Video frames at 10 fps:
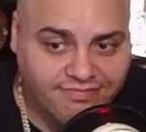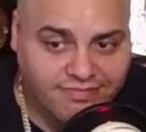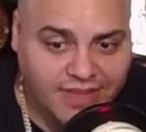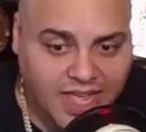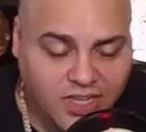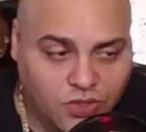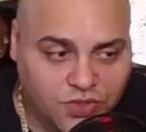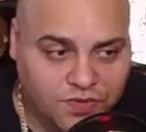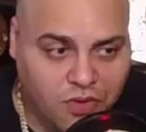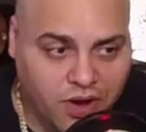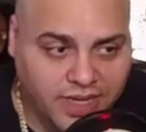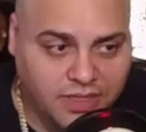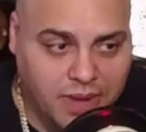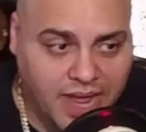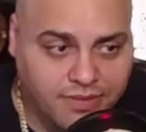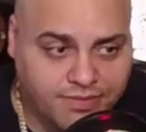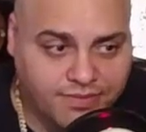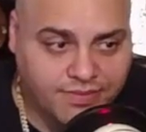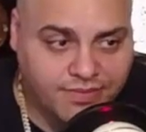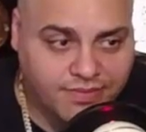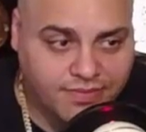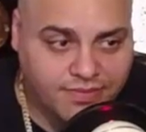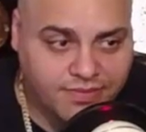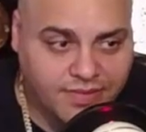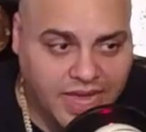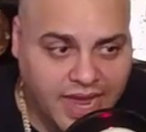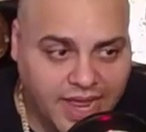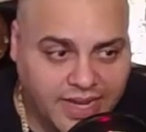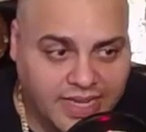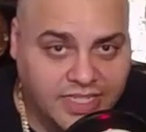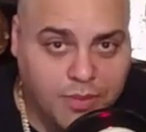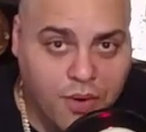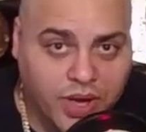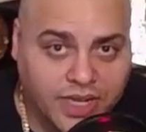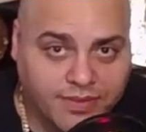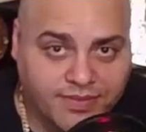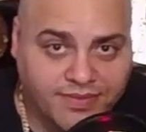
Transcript: and Joseph Park is a man, and he's American,